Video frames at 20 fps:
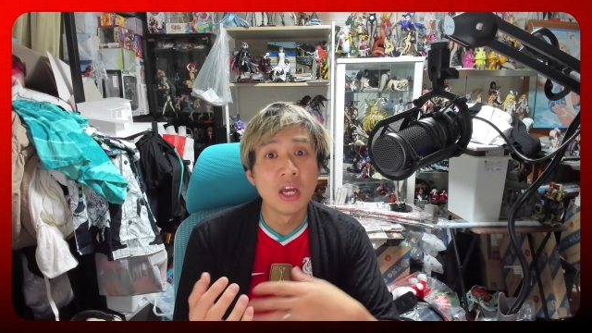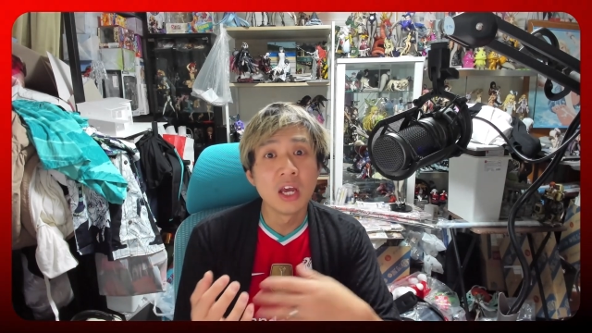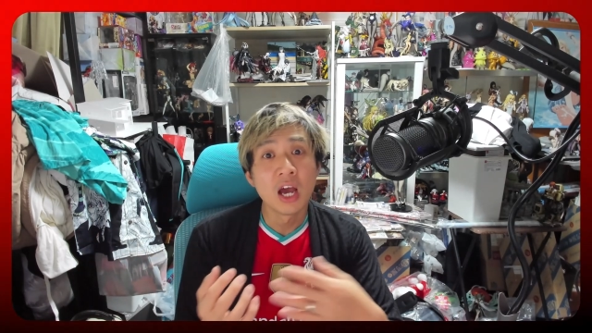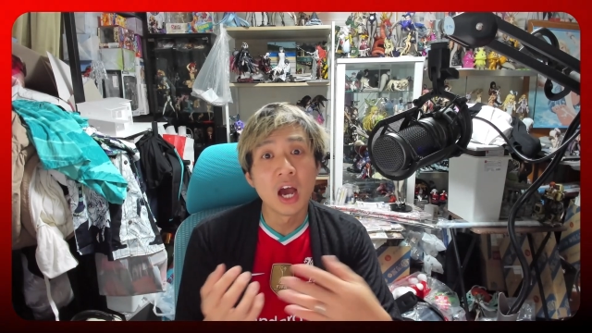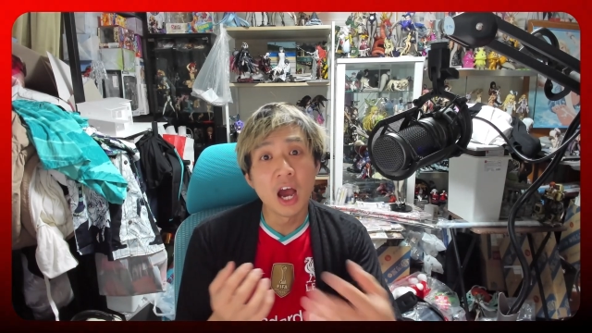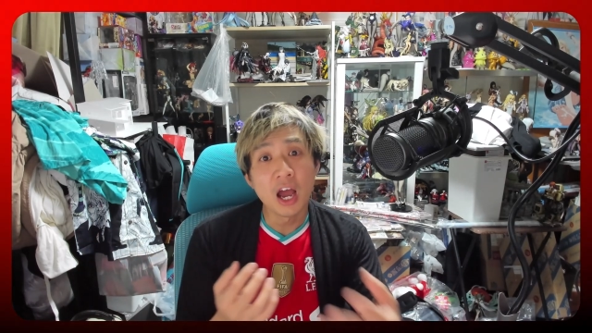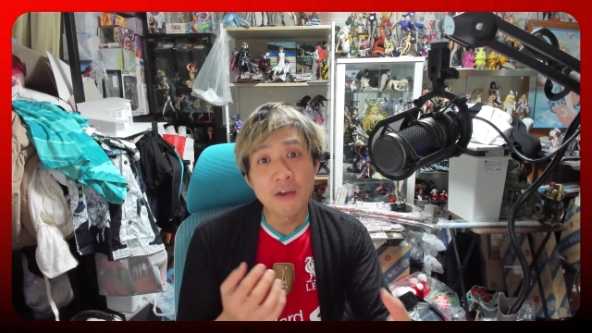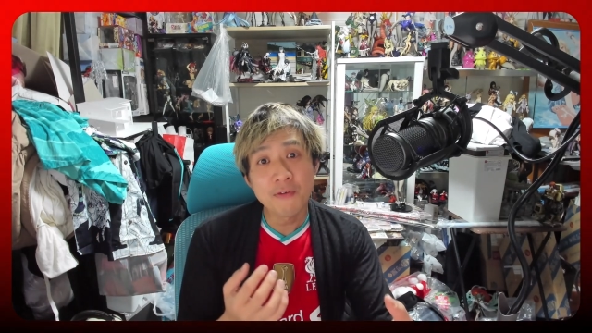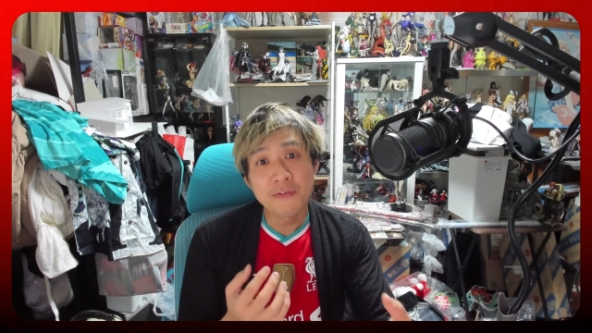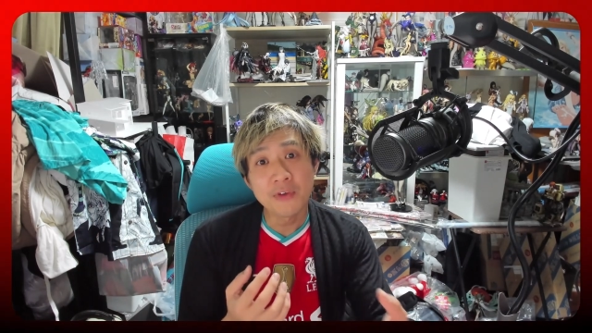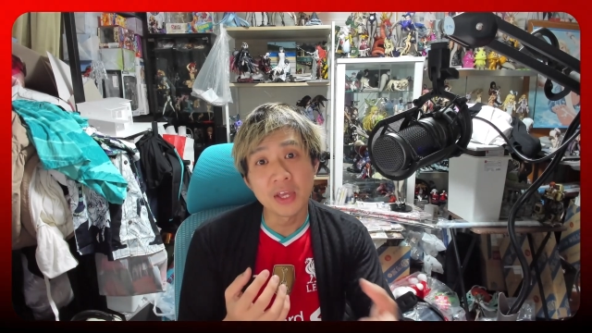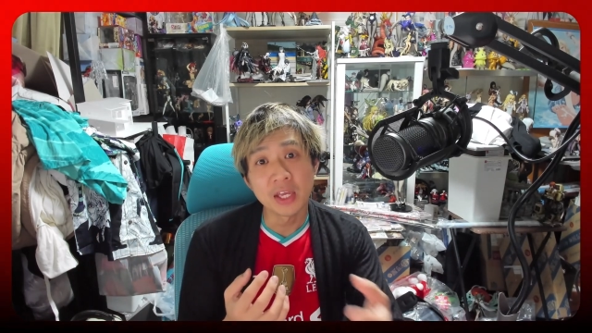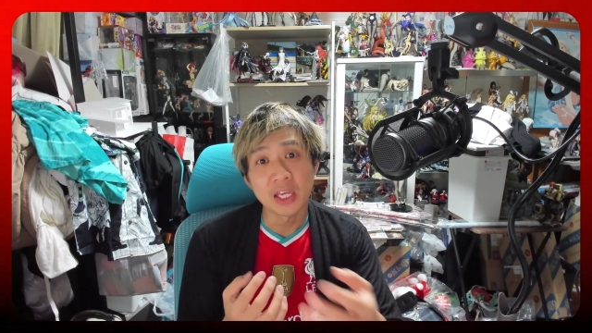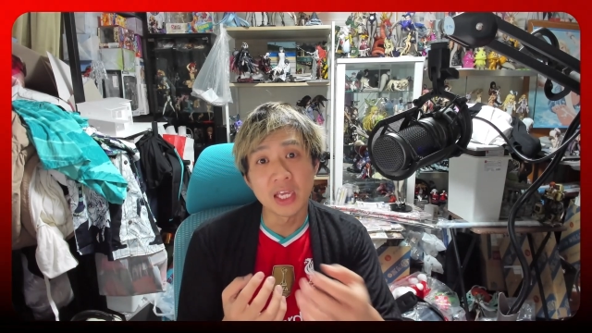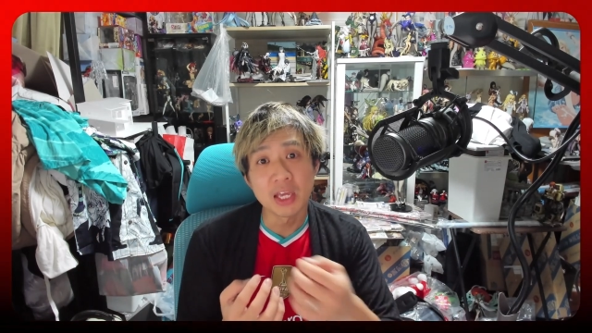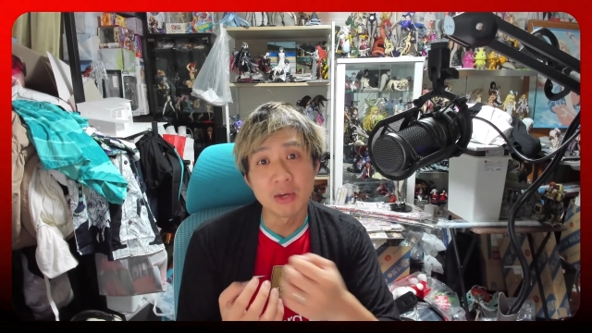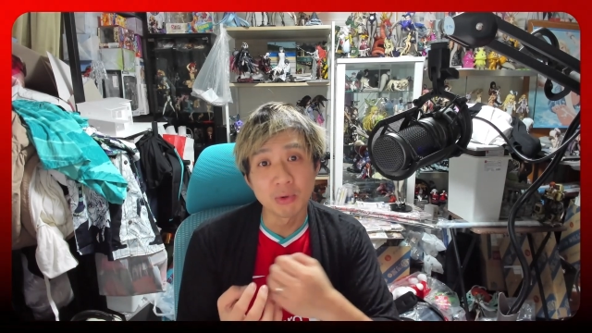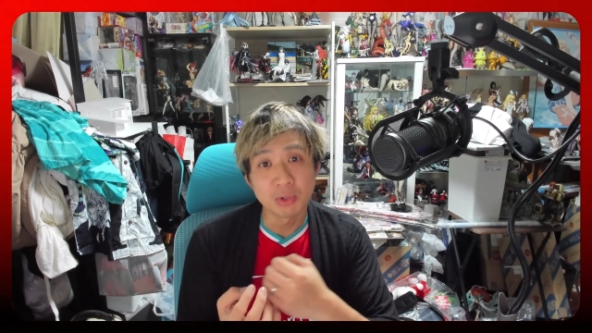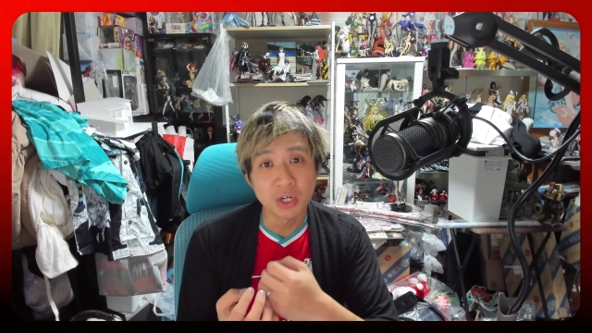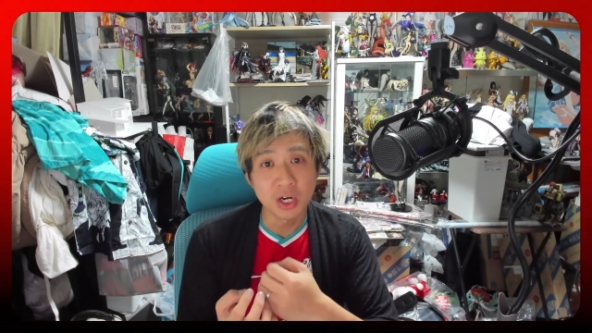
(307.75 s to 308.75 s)
I think
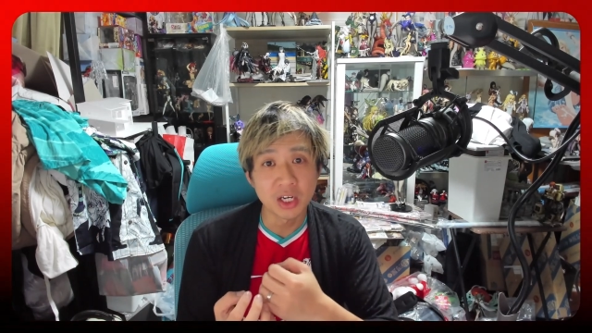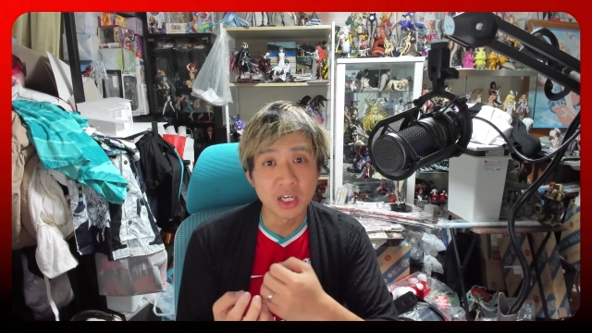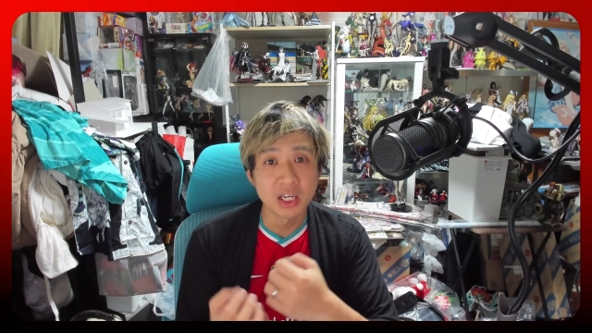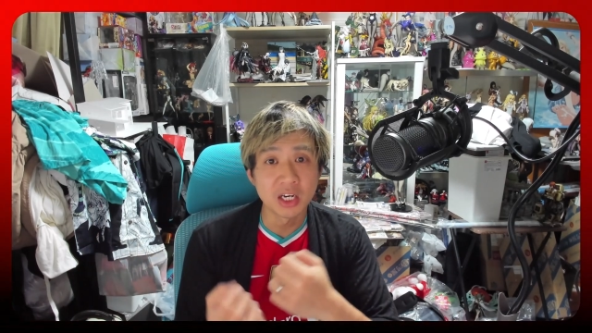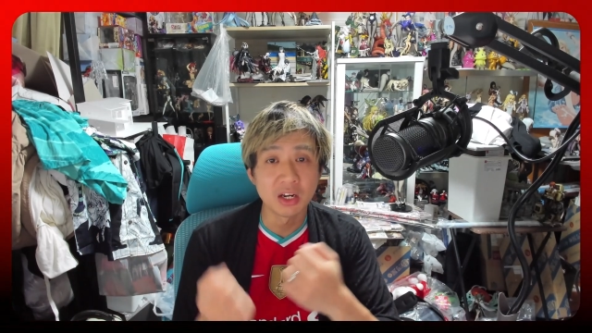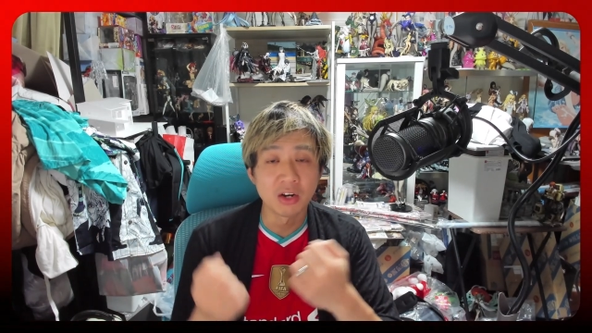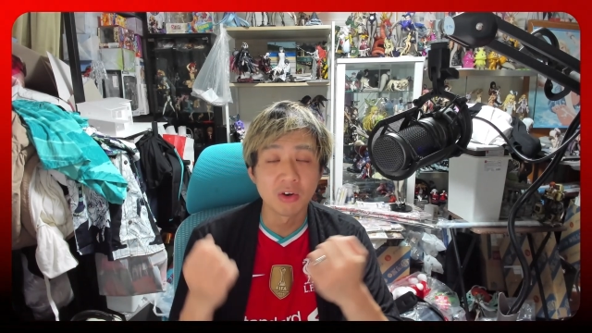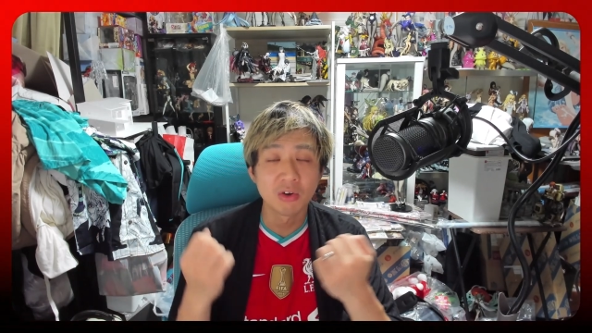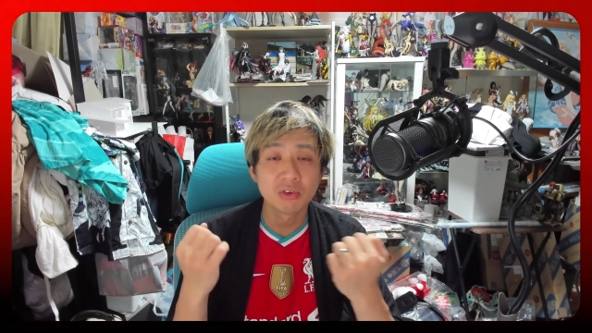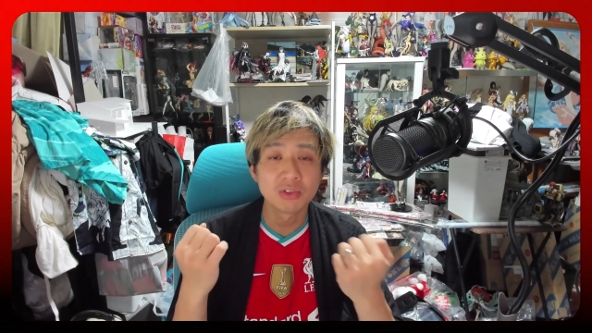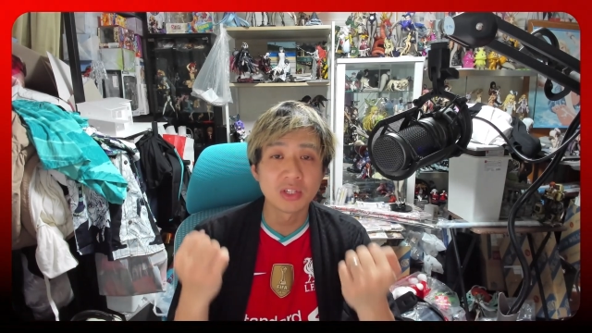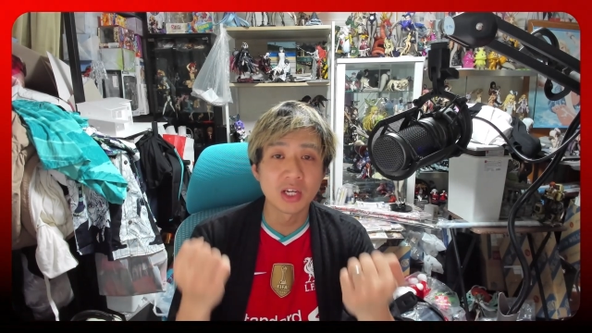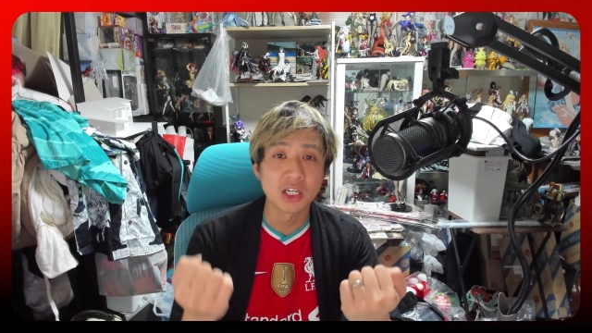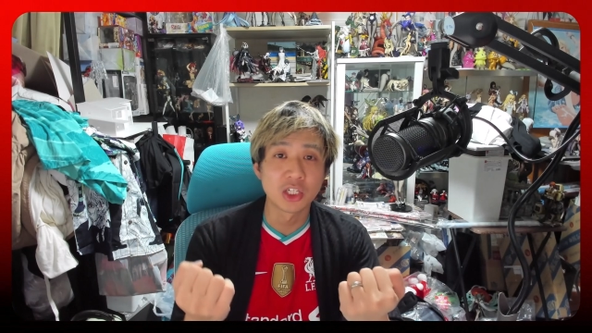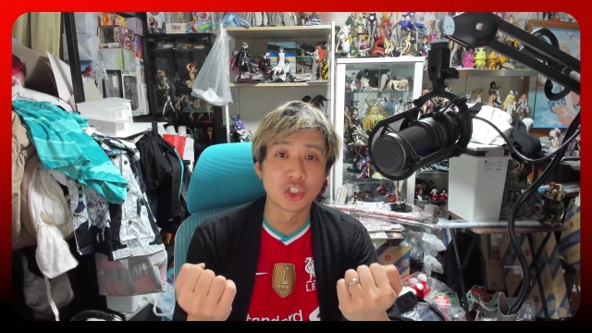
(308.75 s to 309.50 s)
he'll tuck in alongside